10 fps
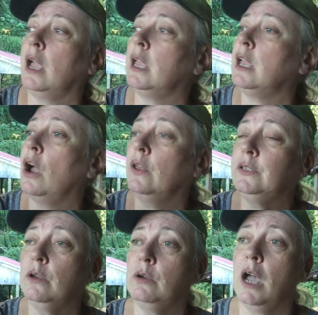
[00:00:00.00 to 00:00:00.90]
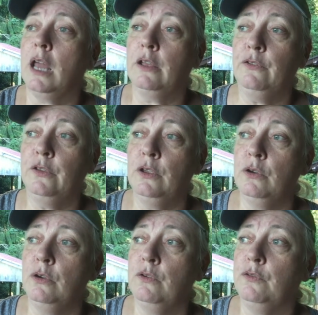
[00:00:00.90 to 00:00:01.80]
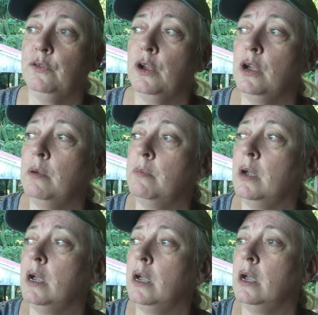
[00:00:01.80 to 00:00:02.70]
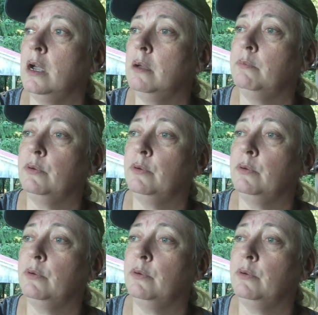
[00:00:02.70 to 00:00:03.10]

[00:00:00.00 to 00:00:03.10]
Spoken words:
He also got a few from